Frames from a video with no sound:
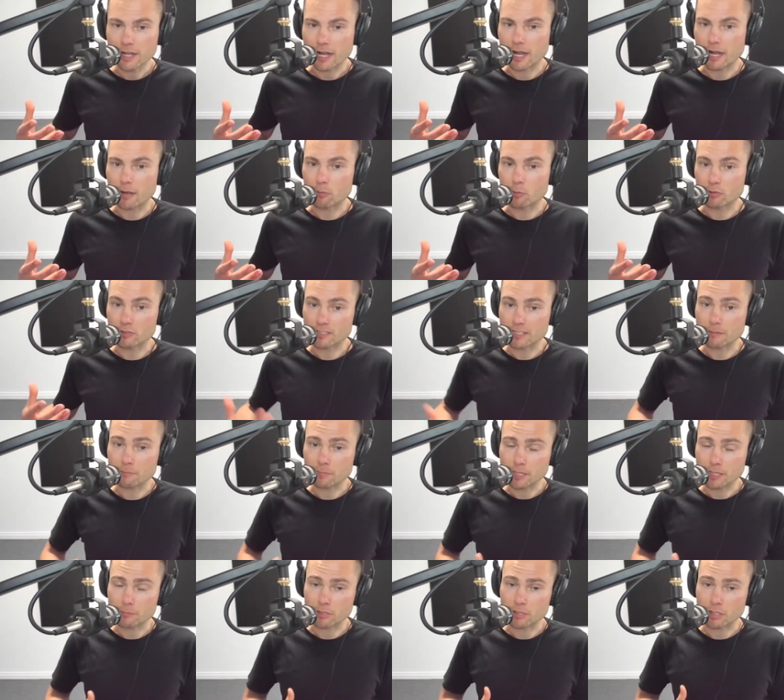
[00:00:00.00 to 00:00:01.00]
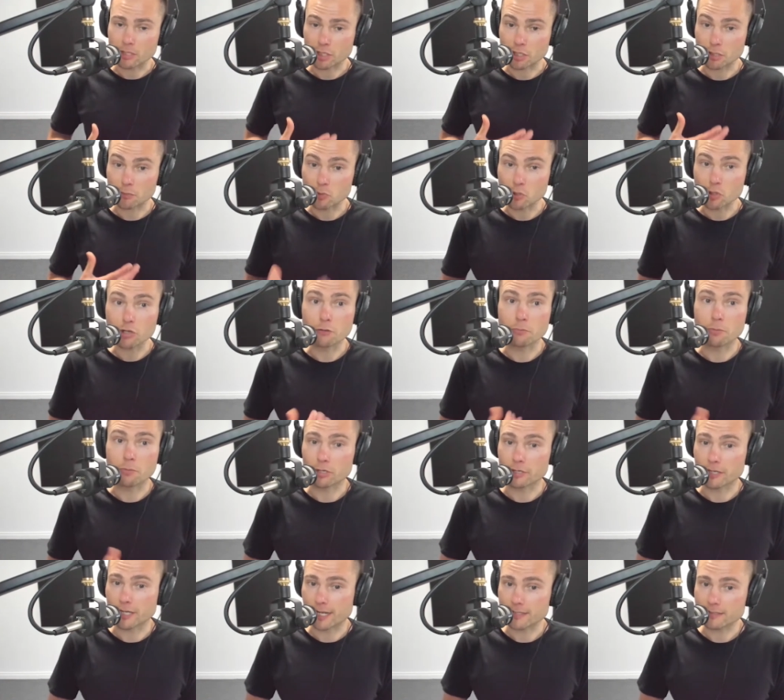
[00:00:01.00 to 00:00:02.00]
Um, mm. or some people are commuter
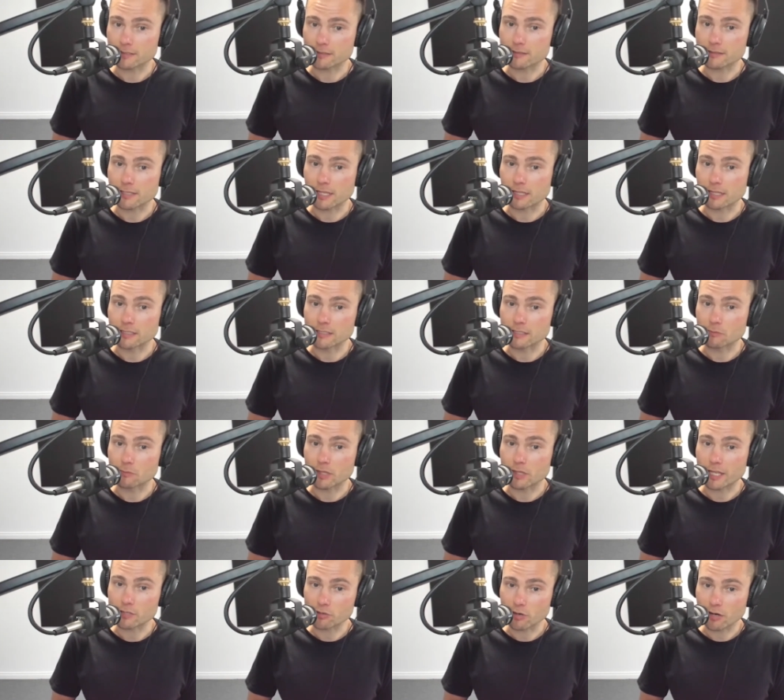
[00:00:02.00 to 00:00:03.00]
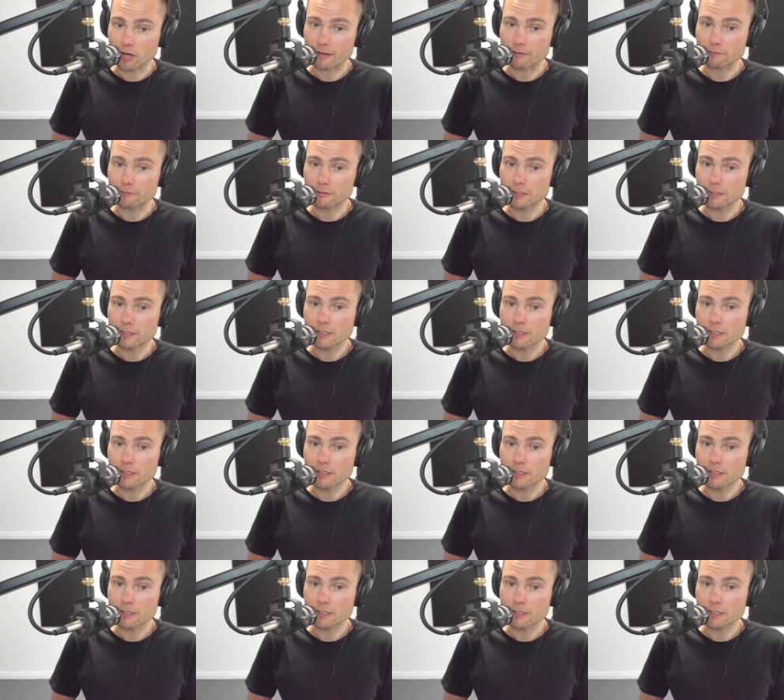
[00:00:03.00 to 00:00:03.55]
podcasters, they listen when they drive.